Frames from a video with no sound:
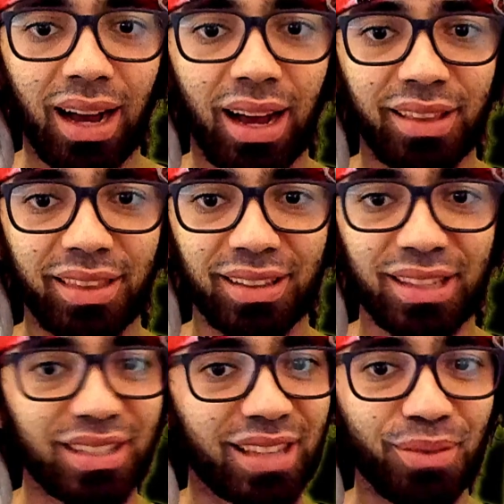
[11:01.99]
I think
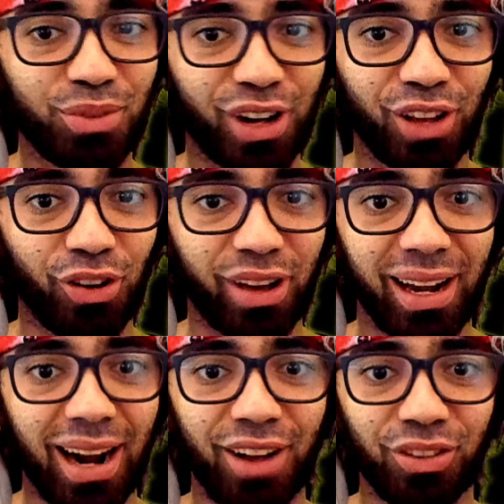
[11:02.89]
this time you cannot get
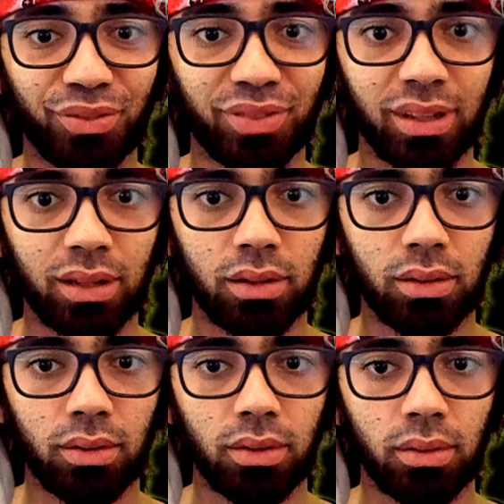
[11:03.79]
out of it.
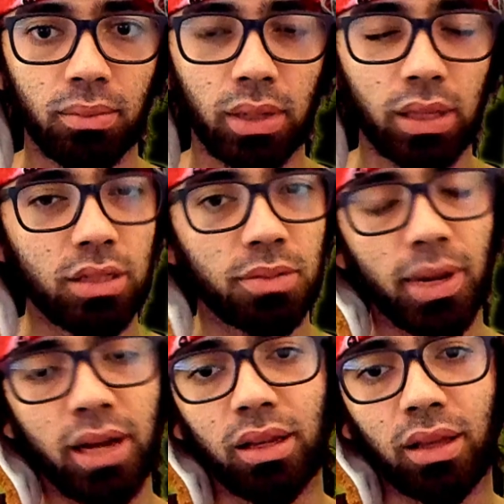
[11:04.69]
But he's
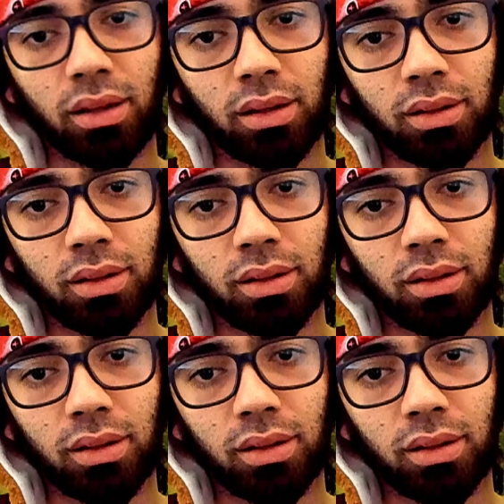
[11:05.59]
smiling.